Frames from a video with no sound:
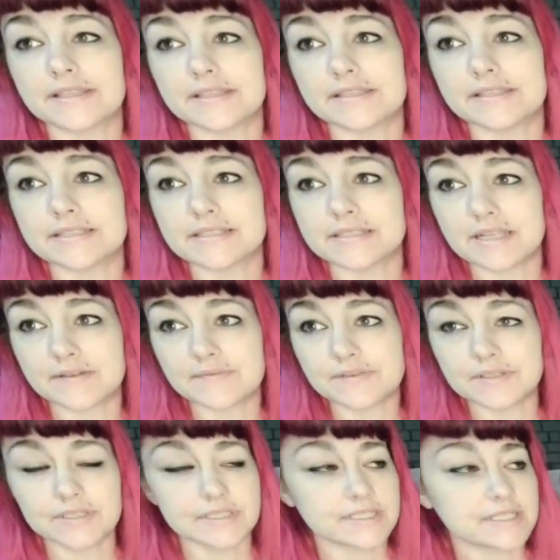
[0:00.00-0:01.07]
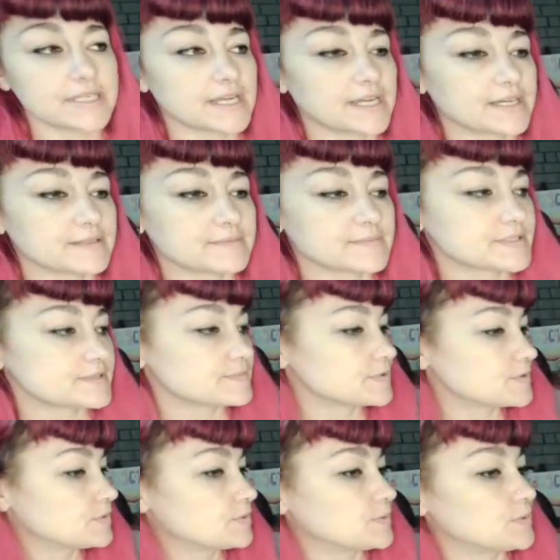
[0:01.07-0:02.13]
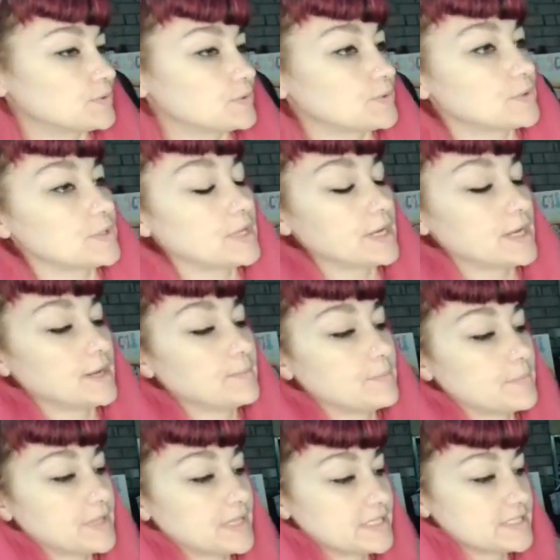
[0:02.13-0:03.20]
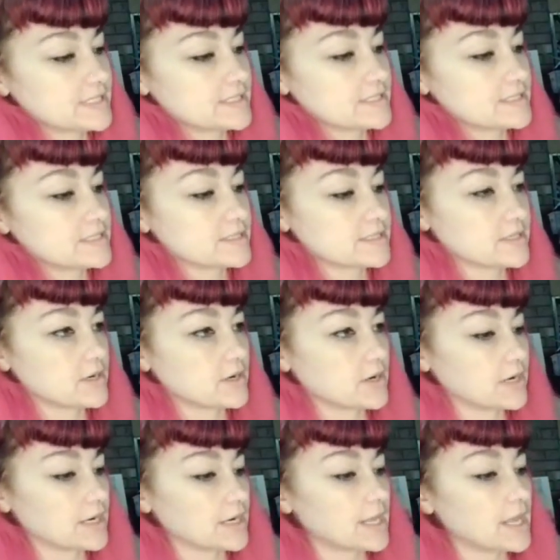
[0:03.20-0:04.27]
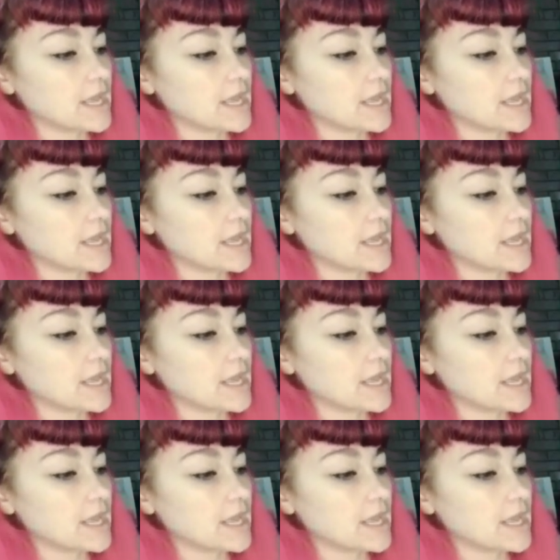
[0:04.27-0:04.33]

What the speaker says: that's definitely some cool places to start.